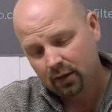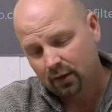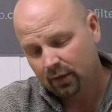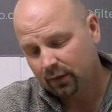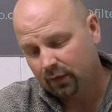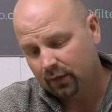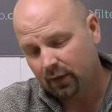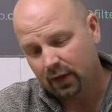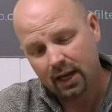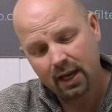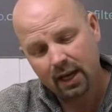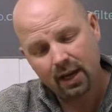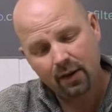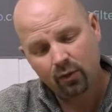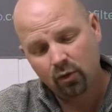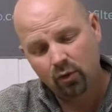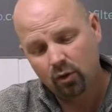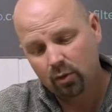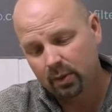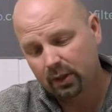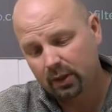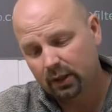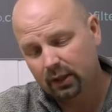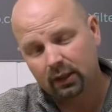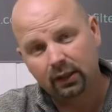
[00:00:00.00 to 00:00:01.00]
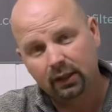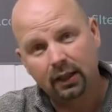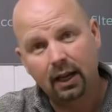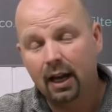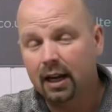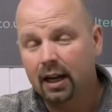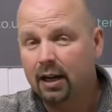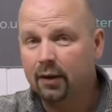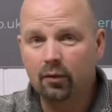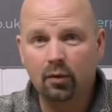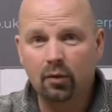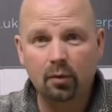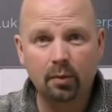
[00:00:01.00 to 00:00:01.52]
for aerobic and
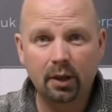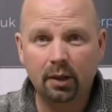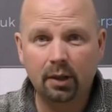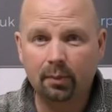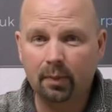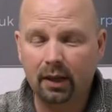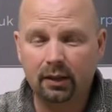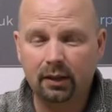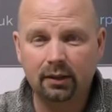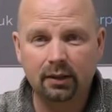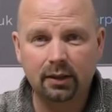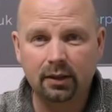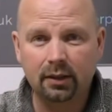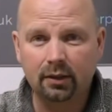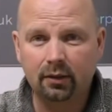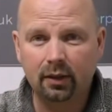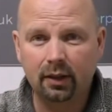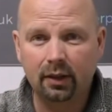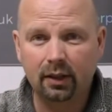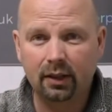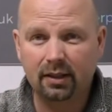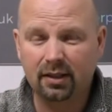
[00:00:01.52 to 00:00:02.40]
anaerobic bacteria.